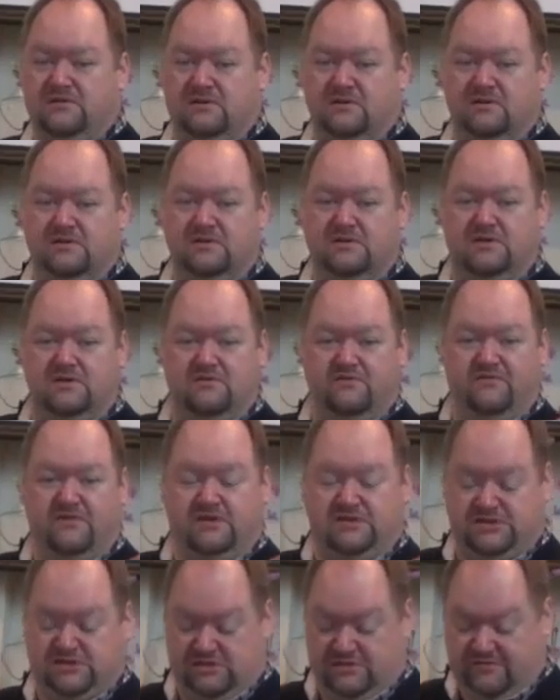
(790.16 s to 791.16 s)
the
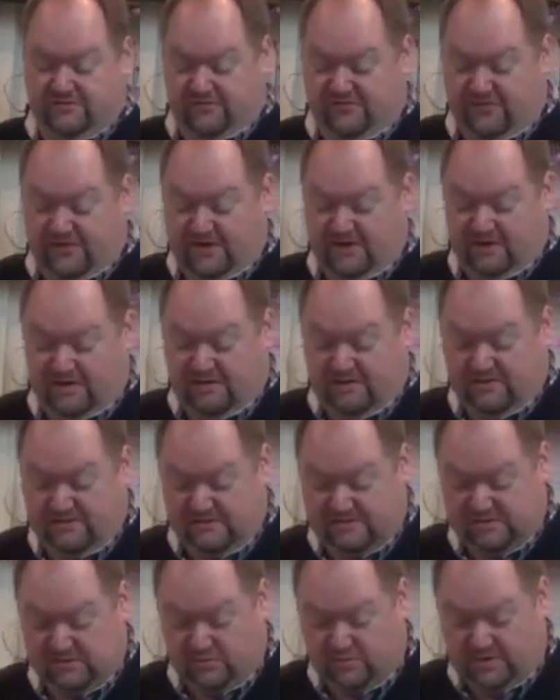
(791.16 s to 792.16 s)
conviction of faith
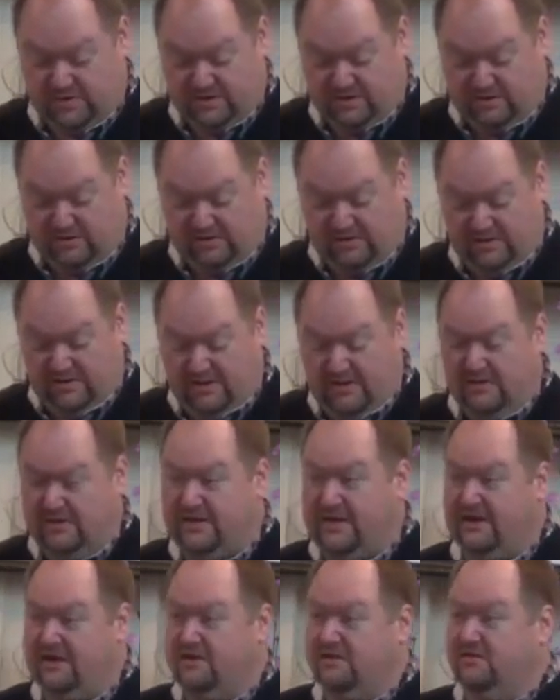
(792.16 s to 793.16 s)
as well
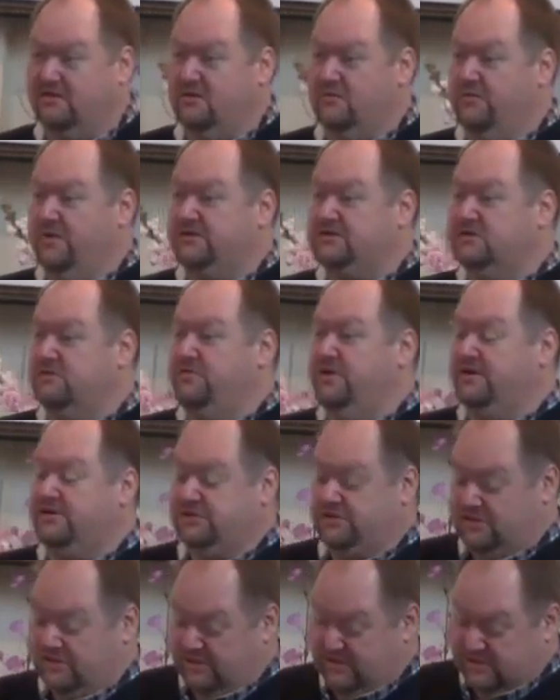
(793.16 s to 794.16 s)
that the
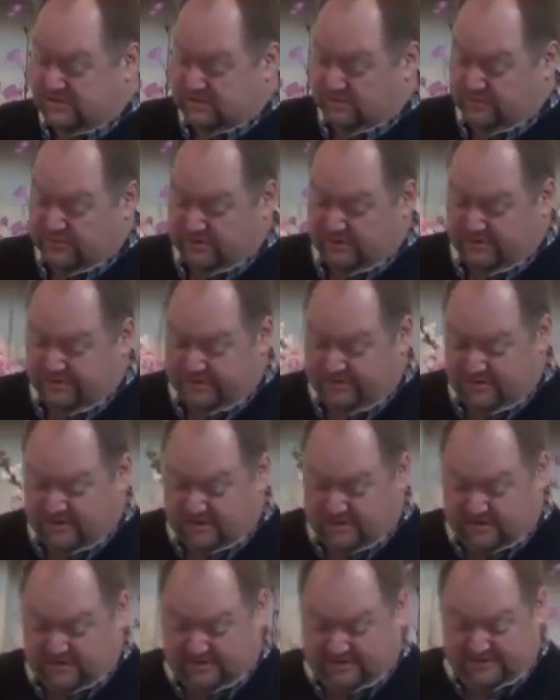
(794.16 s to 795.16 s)
resurrection is a real
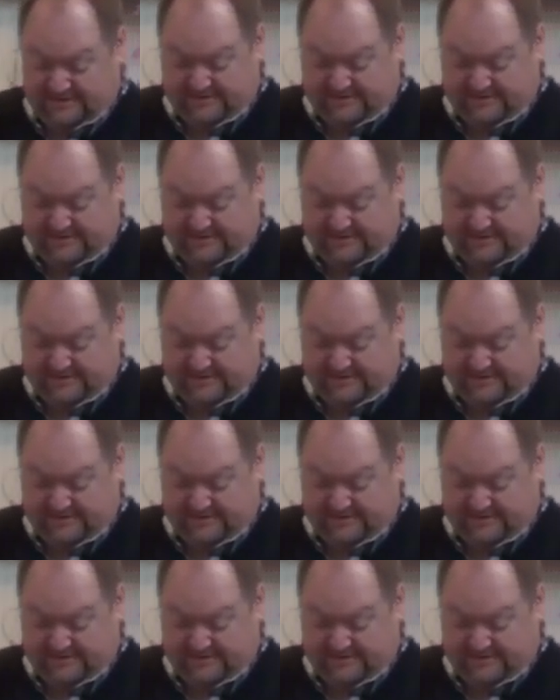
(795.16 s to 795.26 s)
thing.